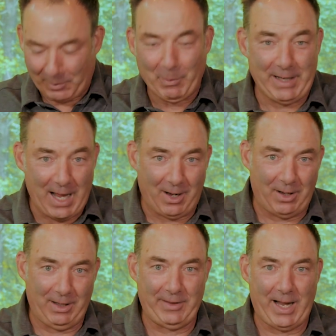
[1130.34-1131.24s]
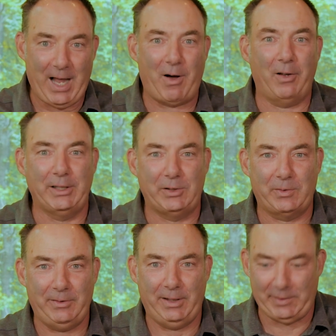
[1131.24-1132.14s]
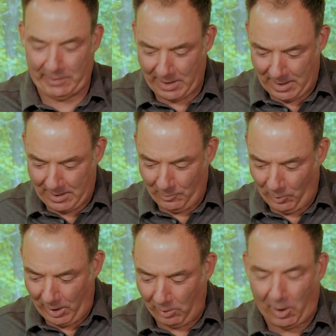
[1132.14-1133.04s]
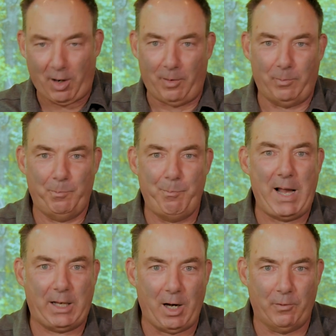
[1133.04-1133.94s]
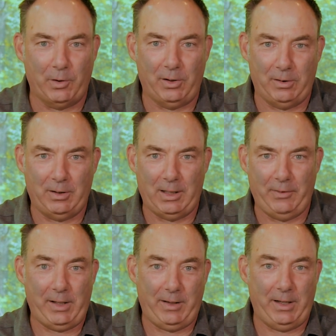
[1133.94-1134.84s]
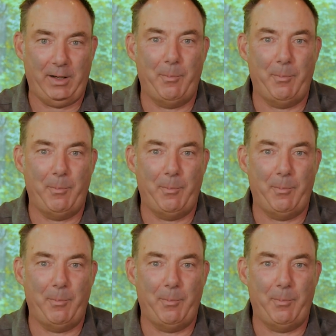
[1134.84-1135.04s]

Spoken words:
But now they have all these what I'll call makeover.